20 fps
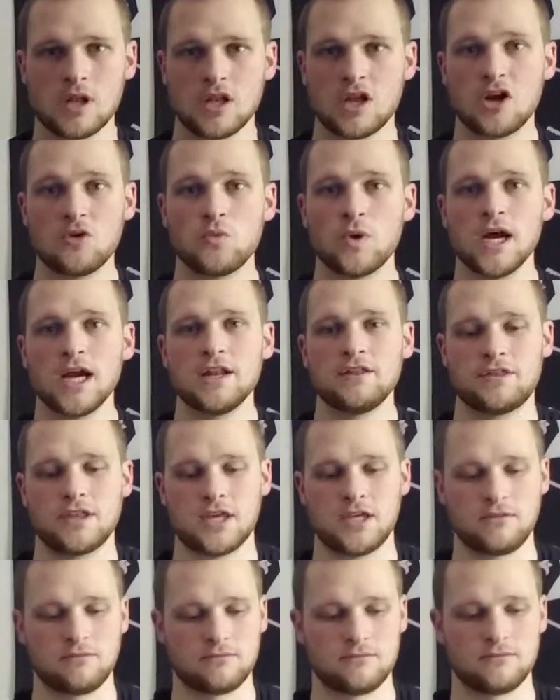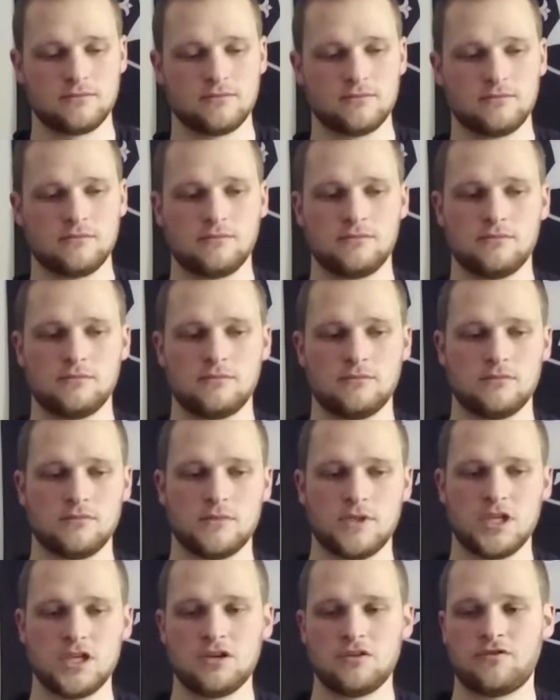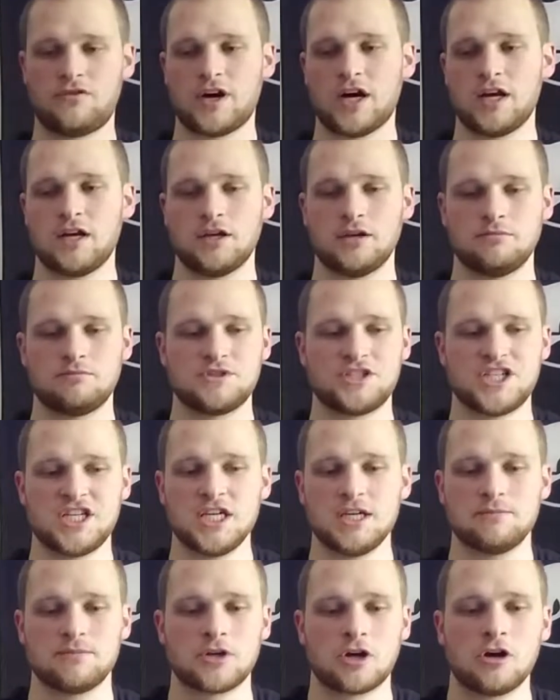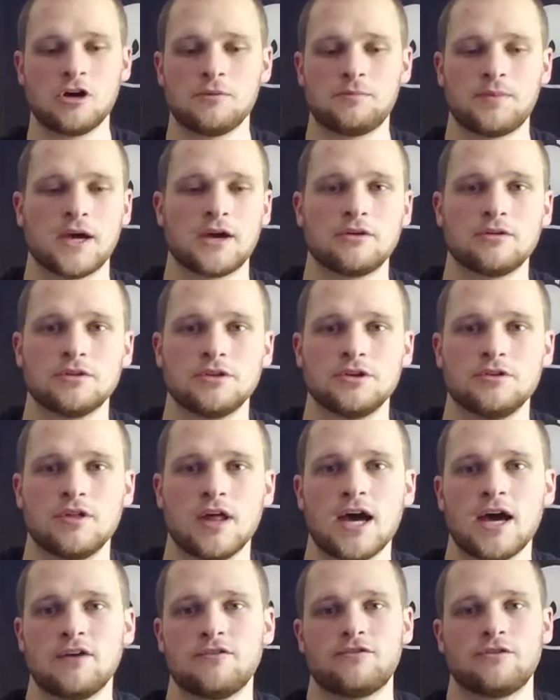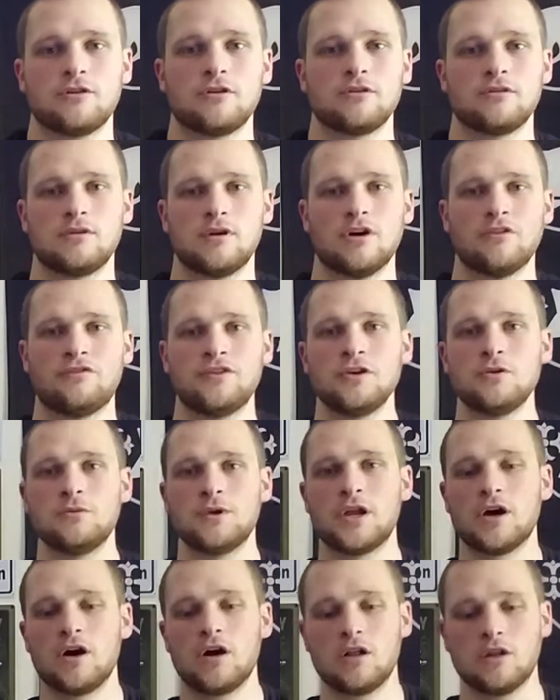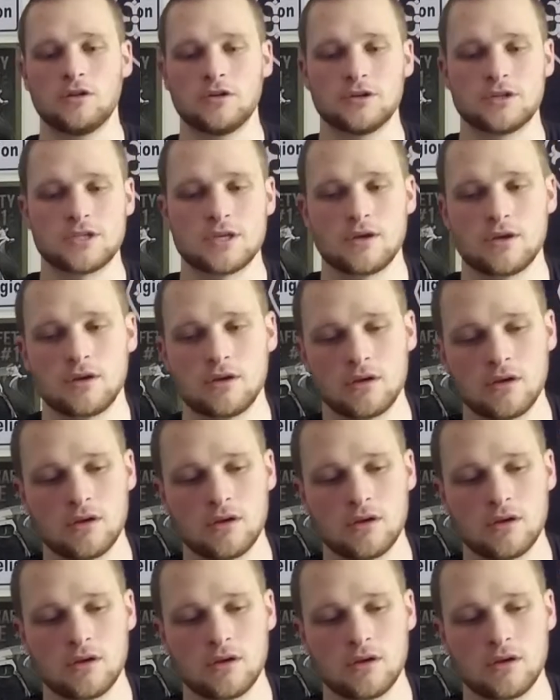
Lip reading: Doesn't weigh anything. You can find a cheap tarp that'll do that for a few dollars.